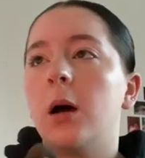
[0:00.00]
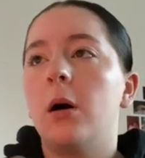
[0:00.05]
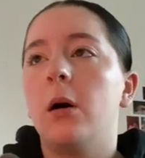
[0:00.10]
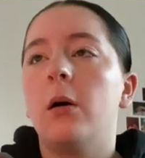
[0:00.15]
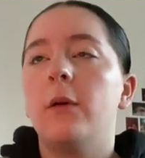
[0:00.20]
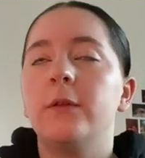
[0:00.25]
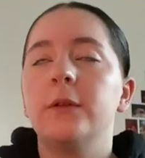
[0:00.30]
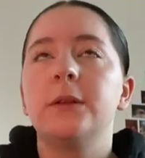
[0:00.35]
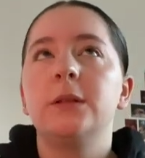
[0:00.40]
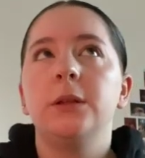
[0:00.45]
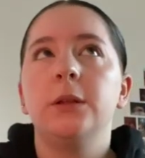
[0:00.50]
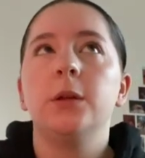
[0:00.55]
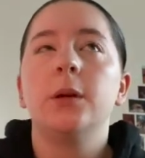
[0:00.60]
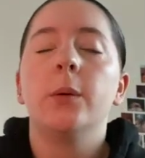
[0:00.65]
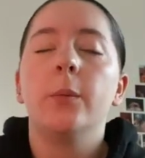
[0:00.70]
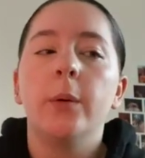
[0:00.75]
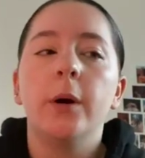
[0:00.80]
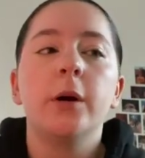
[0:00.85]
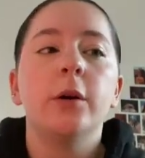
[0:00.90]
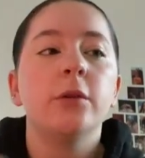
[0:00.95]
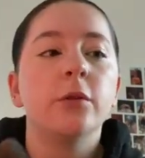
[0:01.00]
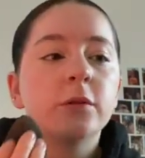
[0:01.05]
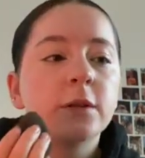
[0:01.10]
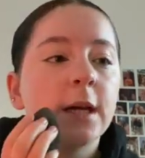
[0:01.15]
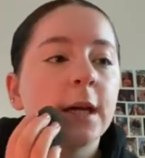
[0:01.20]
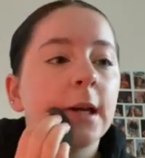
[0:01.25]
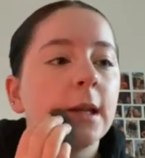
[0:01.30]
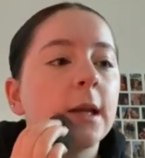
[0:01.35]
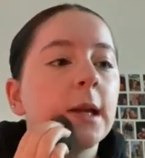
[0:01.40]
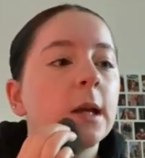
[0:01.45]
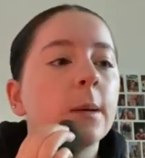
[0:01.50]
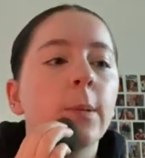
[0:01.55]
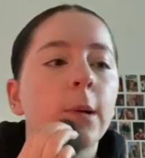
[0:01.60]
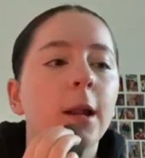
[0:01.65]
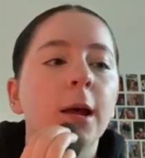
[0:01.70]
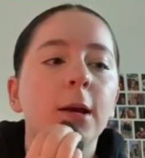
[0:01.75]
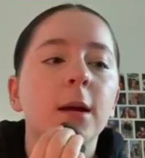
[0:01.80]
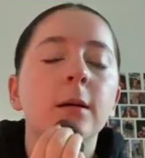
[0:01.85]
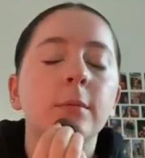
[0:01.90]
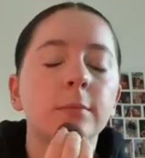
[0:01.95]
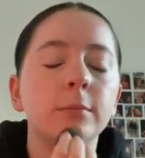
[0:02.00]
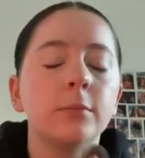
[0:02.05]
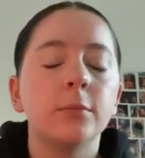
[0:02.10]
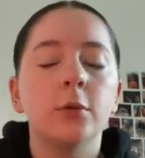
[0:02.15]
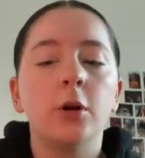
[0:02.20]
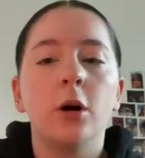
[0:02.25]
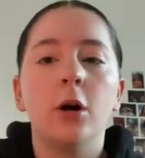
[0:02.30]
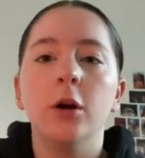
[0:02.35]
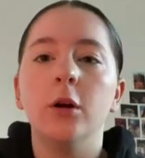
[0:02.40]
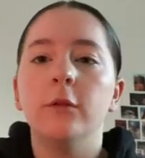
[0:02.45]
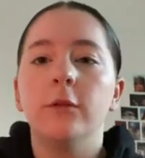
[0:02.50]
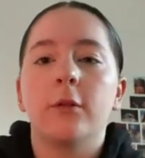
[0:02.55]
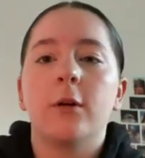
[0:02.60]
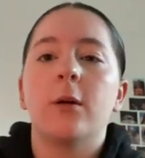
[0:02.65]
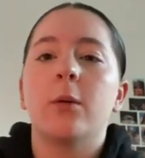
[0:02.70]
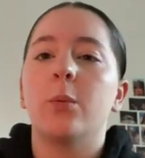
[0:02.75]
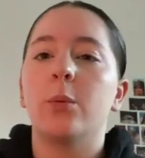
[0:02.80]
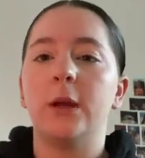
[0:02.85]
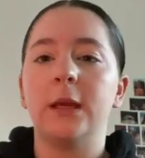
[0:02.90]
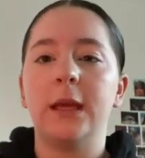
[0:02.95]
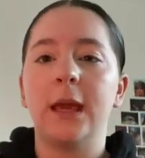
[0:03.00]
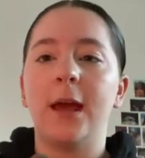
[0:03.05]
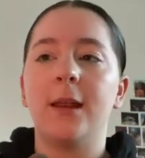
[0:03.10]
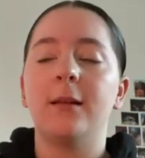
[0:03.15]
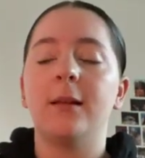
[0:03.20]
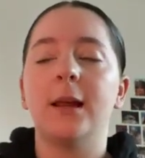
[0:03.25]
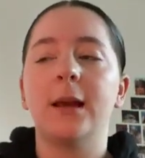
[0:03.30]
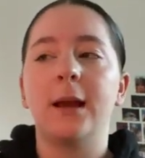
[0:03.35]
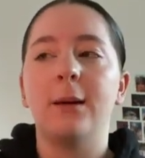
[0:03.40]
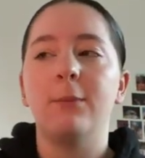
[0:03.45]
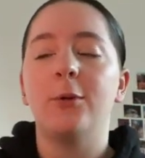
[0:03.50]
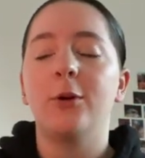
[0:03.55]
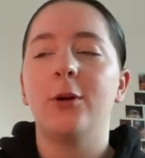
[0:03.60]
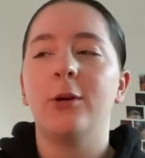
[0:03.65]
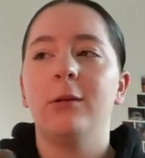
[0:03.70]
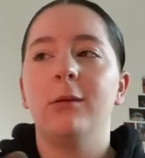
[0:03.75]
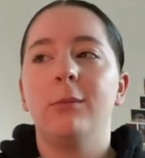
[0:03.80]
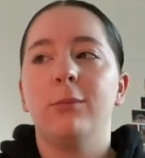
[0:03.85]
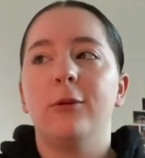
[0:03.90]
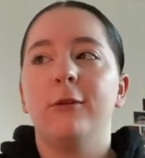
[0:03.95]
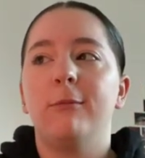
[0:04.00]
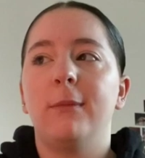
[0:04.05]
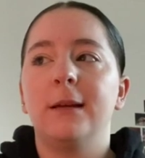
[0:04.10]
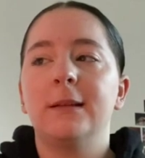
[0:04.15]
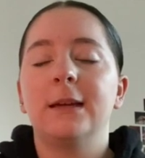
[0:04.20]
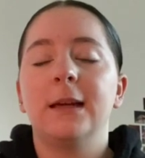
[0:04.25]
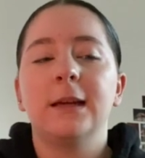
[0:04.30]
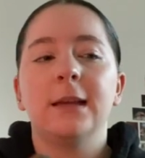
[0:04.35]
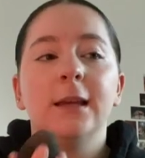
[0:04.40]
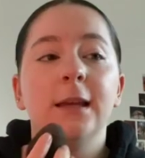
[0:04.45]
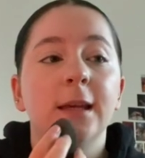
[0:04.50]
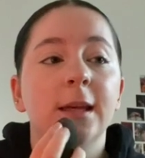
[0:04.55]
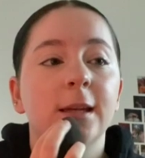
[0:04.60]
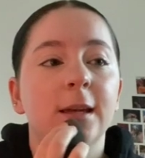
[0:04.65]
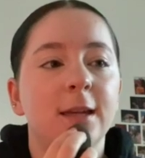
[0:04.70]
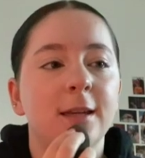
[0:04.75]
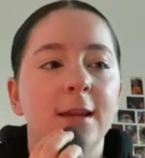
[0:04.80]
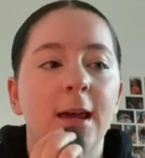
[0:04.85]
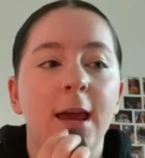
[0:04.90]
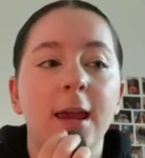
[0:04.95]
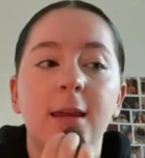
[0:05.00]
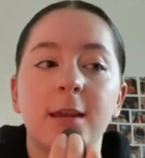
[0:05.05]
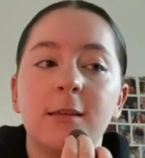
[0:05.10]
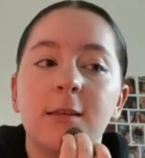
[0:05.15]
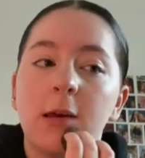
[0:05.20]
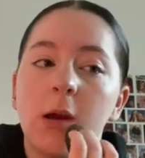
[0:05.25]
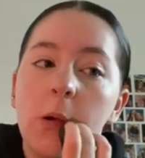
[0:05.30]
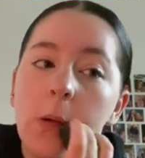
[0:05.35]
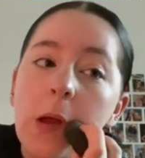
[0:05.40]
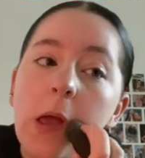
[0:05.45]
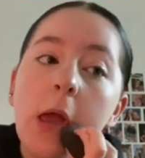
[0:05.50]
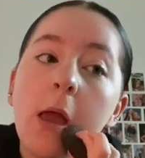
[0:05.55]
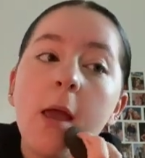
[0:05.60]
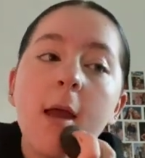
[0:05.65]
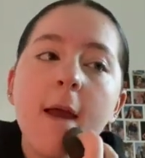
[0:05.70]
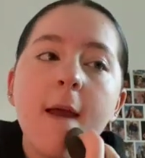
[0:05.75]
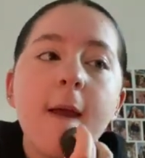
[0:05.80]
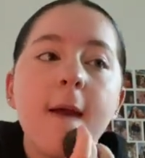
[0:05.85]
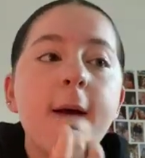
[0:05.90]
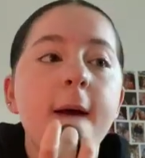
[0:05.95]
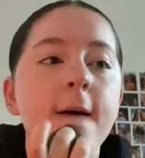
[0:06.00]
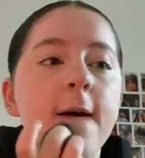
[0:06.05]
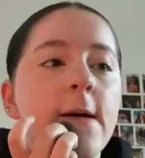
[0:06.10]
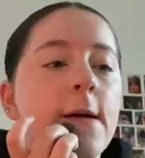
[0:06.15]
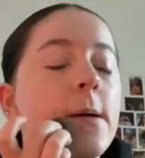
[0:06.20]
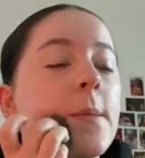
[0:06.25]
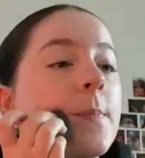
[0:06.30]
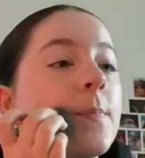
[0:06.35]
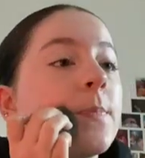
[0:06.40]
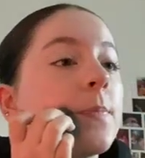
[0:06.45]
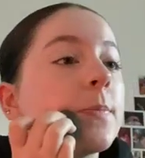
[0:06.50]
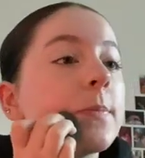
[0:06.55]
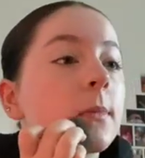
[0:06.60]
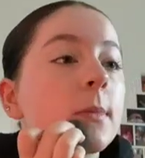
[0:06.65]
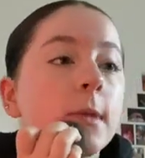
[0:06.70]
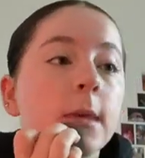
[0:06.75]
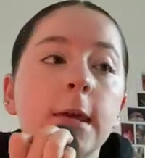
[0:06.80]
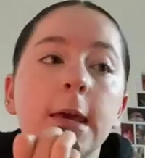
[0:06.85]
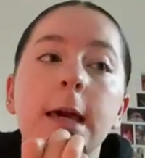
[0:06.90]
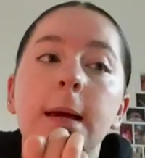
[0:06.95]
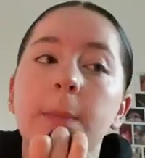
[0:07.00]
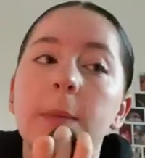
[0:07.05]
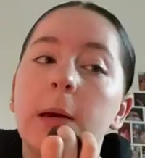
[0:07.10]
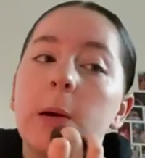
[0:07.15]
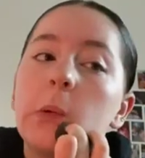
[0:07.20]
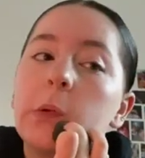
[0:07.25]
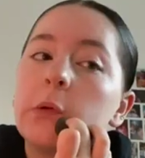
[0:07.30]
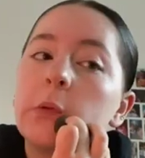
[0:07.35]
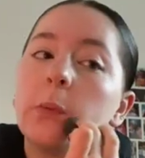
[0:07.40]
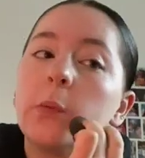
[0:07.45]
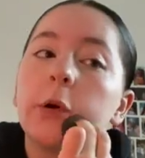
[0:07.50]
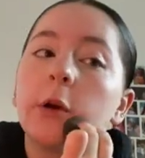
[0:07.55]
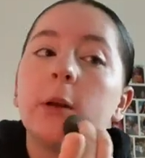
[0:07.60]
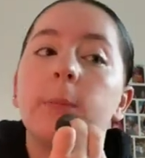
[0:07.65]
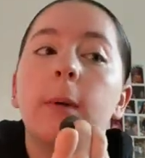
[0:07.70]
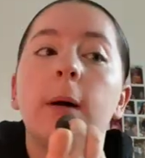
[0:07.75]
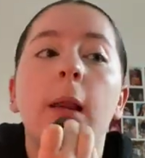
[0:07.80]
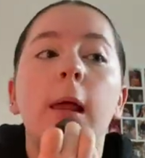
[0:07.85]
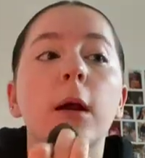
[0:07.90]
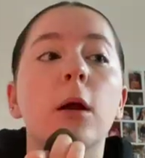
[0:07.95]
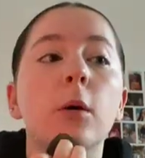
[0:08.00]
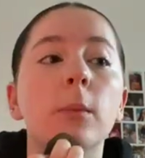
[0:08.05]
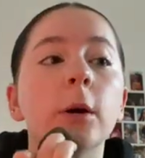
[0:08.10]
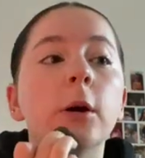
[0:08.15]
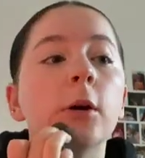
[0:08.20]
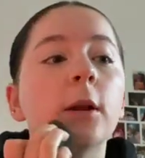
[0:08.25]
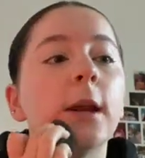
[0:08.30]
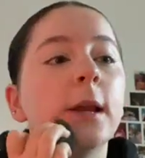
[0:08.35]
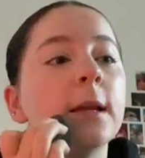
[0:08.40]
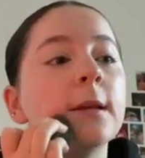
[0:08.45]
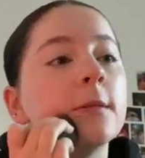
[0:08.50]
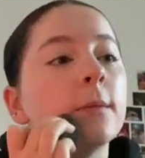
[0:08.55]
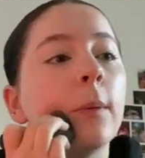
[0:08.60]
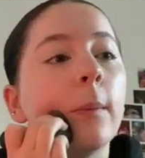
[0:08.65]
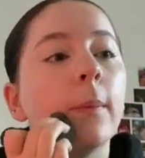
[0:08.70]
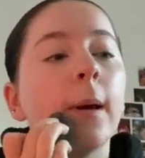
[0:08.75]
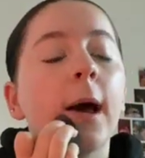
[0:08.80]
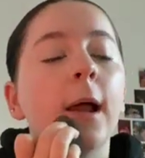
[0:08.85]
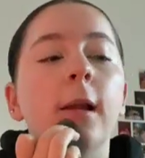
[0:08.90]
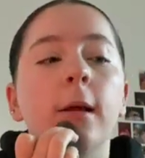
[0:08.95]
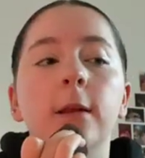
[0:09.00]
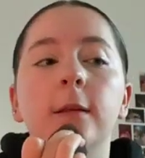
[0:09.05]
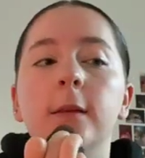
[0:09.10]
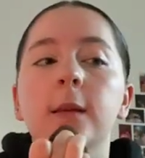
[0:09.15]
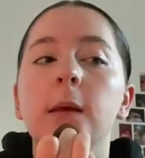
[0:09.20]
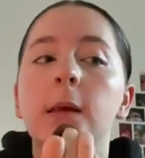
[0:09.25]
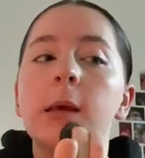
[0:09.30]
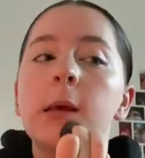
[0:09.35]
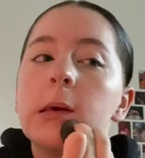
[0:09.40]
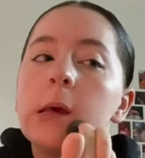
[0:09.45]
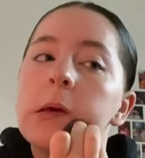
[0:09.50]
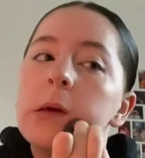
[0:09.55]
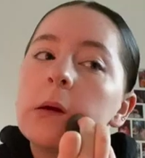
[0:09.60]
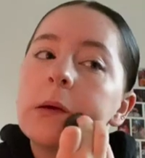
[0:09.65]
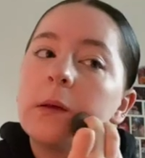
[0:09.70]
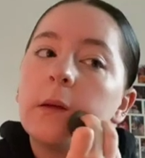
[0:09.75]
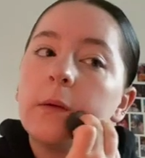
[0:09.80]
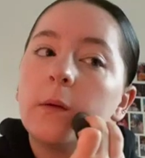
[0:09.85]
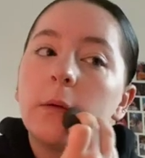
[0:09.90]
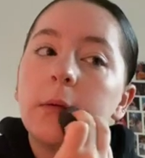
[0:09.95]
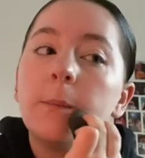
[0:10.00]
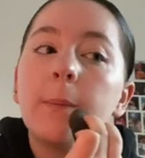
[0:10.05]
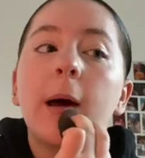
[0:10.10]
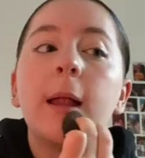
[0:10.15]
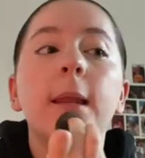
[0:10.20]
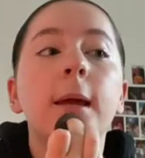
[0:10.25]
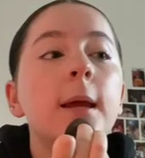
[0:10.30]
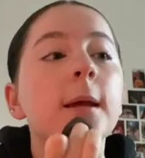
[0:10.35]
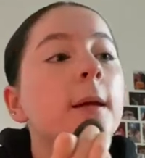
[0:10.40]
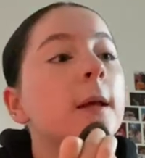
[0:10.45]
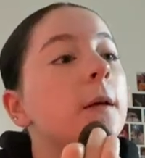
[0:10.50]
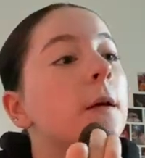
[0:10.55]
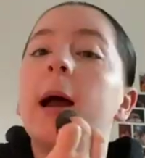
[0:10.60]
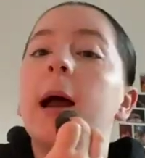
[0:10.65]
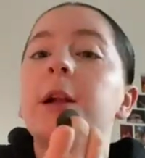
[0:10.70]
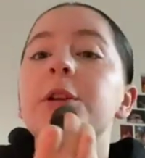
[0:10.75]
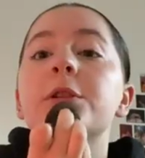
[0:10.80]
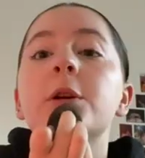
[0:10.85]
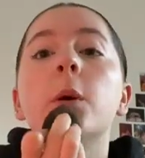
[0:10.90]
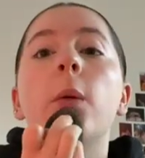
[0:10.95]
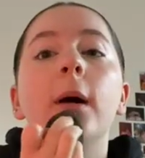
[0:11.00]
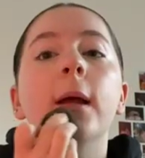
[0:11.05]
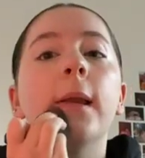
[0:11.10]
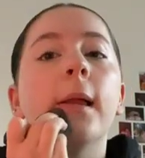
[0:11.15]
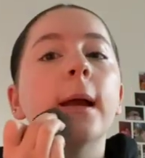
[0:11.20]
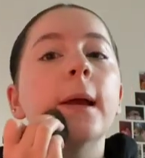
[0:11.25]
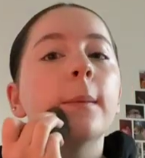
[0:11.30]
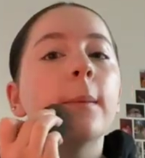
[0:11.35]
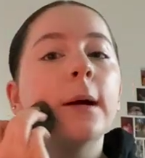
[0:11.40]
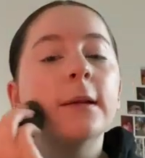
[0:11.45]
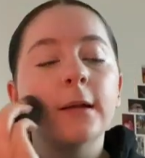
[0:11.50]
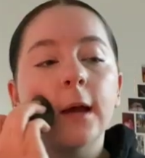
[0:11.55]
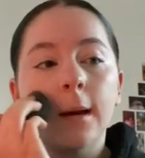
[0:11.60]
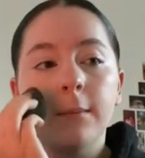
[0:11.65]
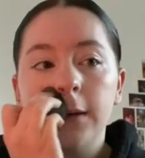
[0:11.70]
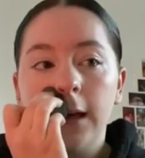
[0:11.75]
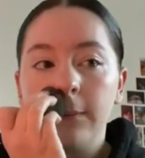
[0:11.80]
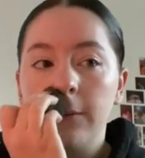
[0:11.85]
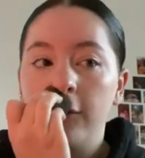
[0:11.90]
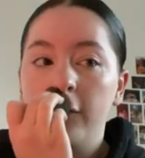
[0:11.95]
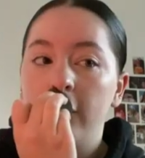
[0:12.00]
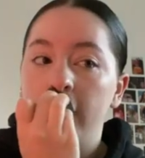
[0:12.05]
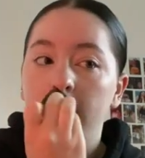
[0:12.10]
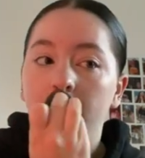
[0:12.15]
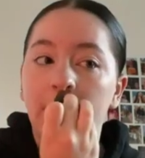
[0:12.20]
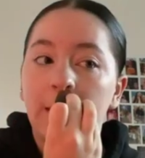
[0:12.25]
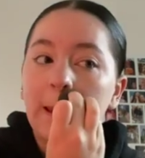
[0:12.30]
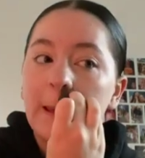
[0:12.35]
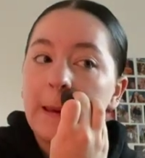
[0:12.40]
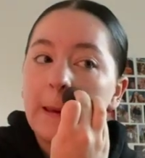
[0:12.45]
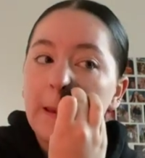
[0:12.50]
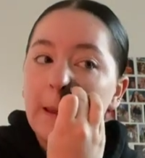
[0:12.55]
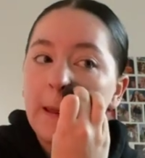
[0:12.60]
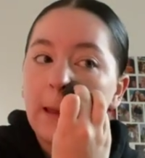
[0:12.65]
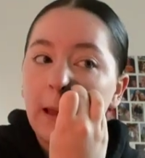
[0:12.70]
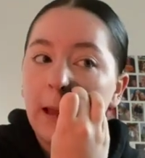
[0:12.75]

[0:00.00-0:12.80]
obviously you can work on your technique, but like not over a weekend. Like I'm not going to improve my technique in a day. So um, yeah, I wasn't worried about like, oh my God, I need to prepare loads because it's only ballet. I actually quite like my timetable for the week.